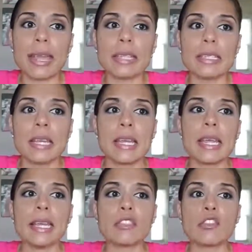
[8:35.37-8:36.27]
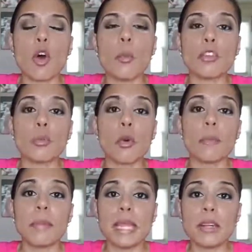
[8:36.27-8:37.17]
and it's so much
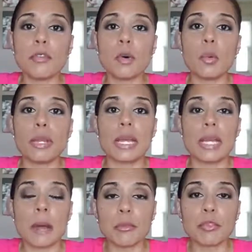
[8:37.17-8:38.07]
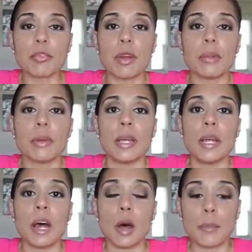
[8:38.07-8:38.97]
more meaningful when it comes from
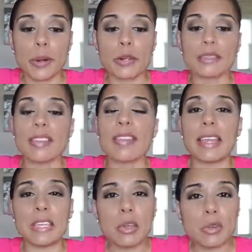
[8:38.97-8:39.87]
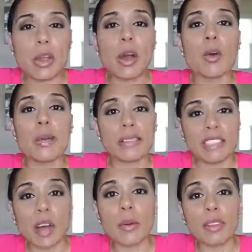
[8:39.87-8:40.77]
a person that you know
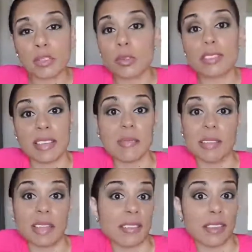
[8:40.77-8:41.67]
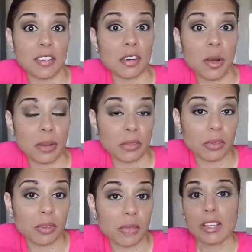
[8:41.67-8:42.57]
is going through the same things that you're going
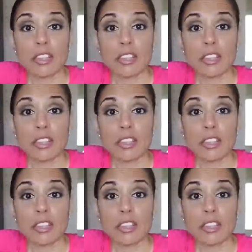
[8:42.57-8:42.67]
through.